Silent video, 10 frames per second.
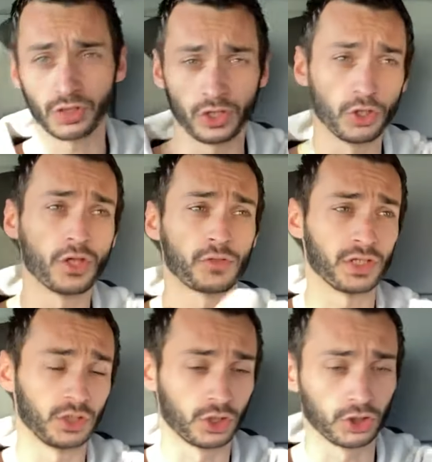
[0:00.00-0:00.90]
the other thing
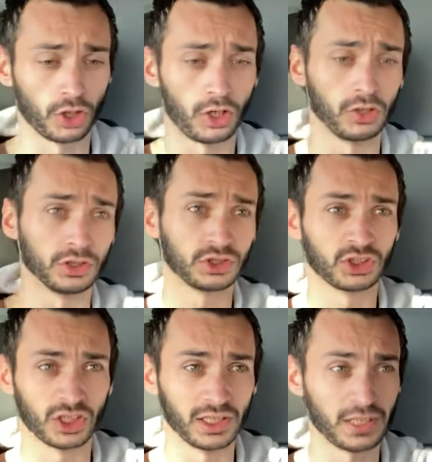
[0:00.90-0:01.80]
you could call
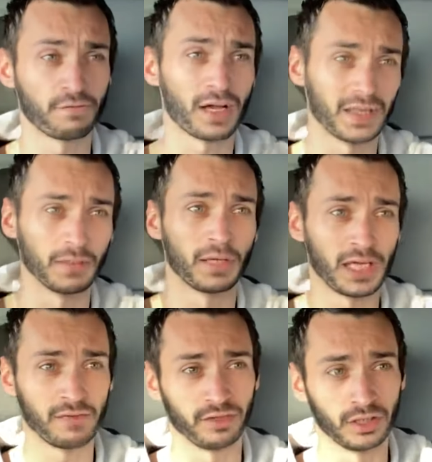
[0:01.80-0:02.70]
solidifying the
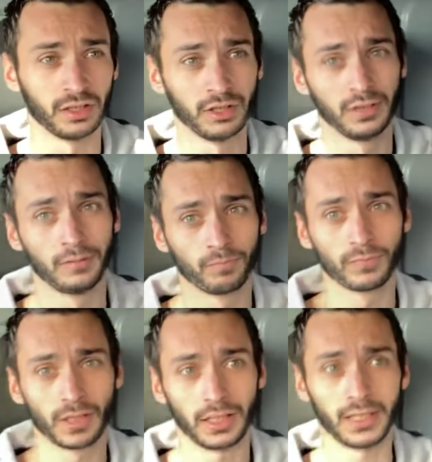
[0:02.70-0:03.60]
behaviour
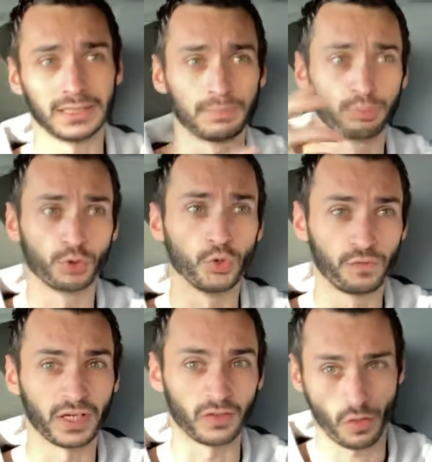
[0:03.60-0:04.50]
is
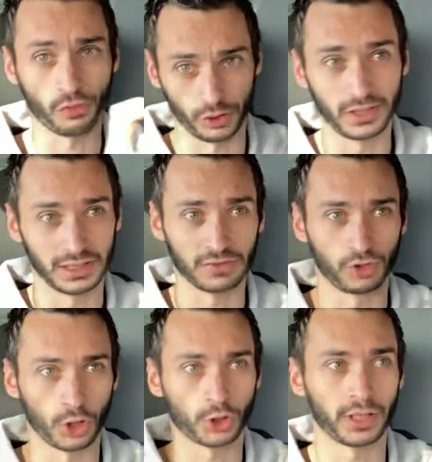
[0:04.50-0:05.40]
proofing the 3 Ds of
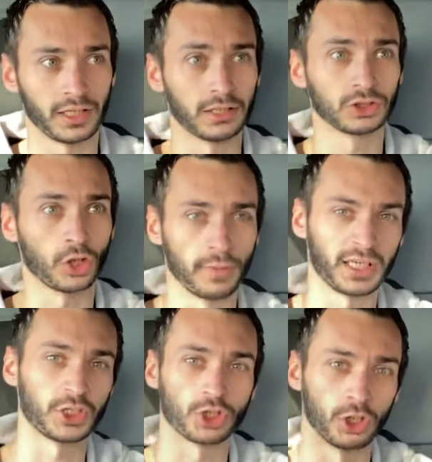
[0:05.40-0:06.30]
dog training. So
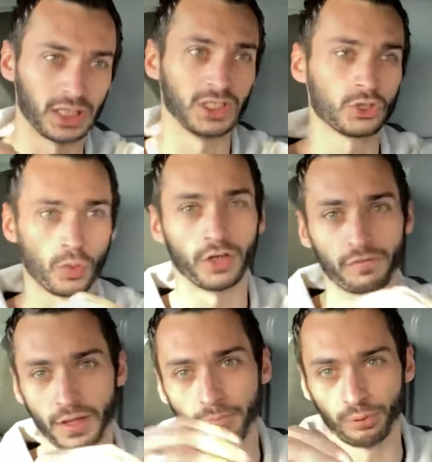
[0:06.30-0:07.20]
making sure each one of
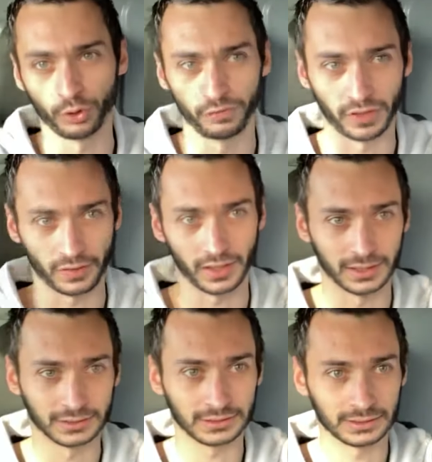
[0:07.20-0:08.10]
them proofing
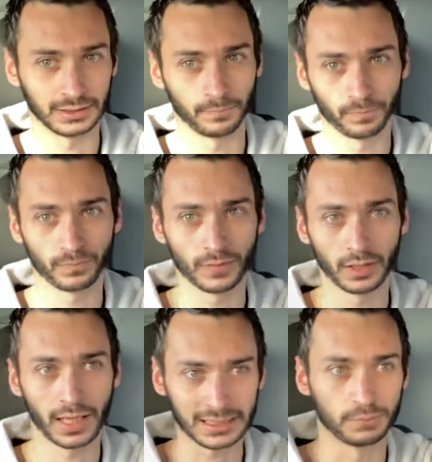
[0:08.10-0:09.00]
things
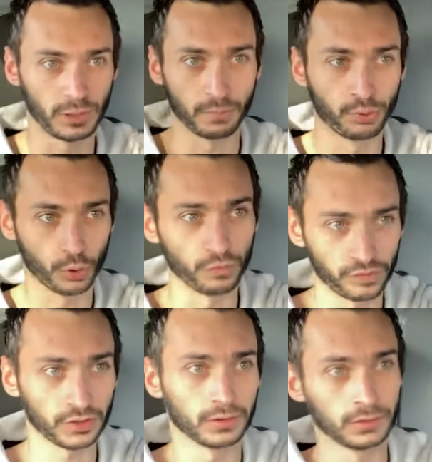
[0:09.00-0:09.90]
has been proofed,
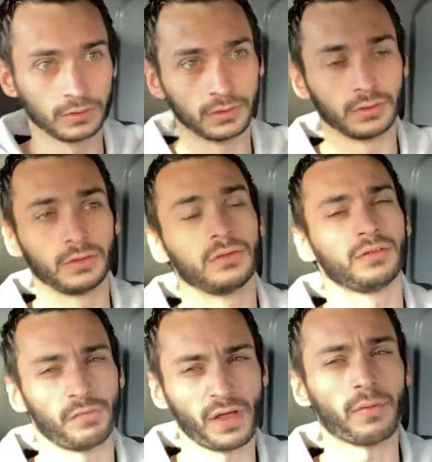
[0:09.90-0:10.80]

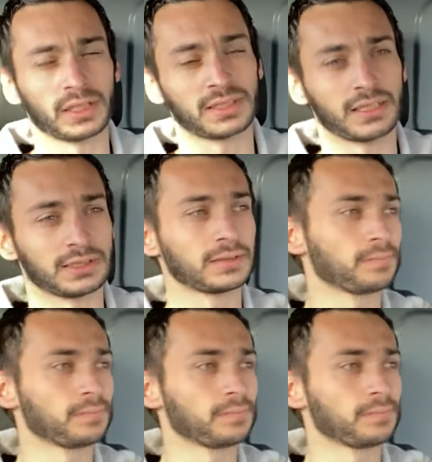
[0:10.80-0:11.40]
if that makes sense.